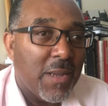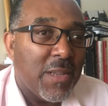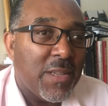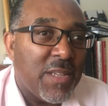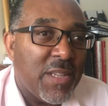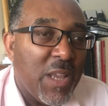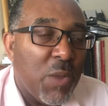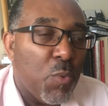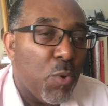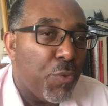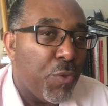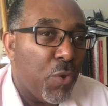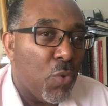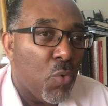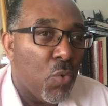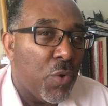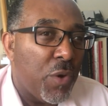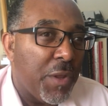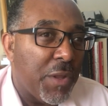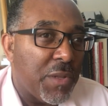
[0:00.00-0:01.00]
See what the
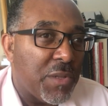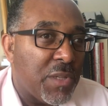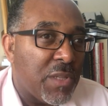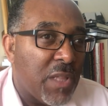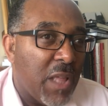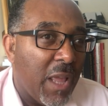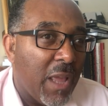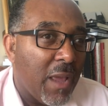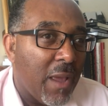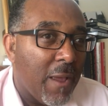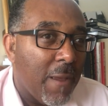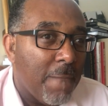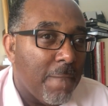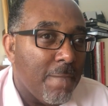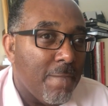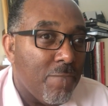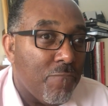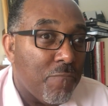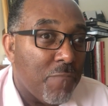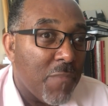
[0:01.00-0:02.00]
audience think.
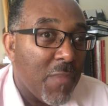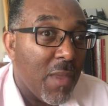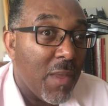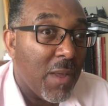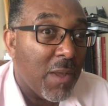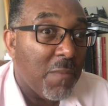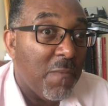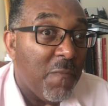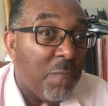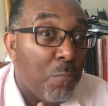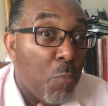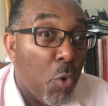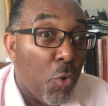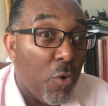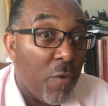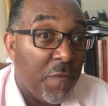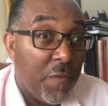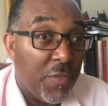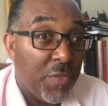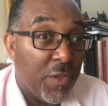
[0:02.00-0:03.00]
More
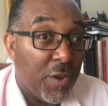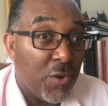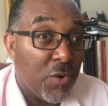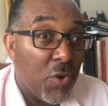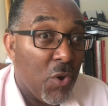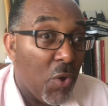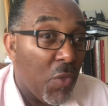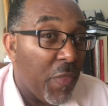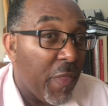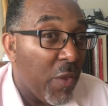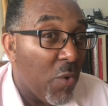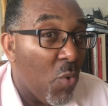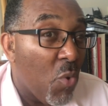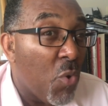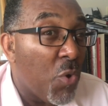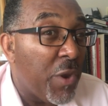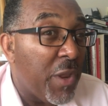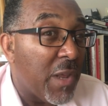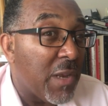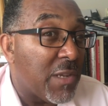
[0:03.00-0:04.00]
often than not, the
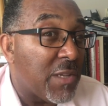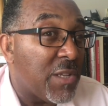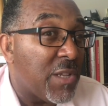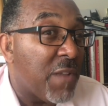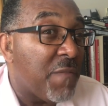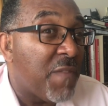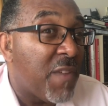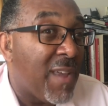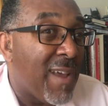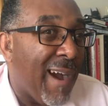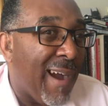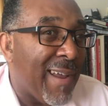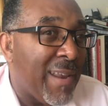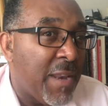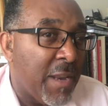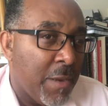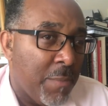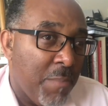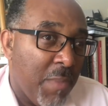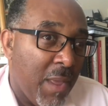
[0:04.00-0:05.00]
audience have
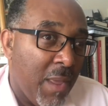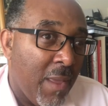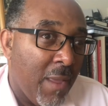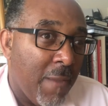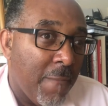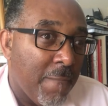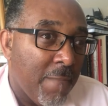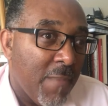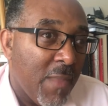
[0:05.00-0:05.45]
guided me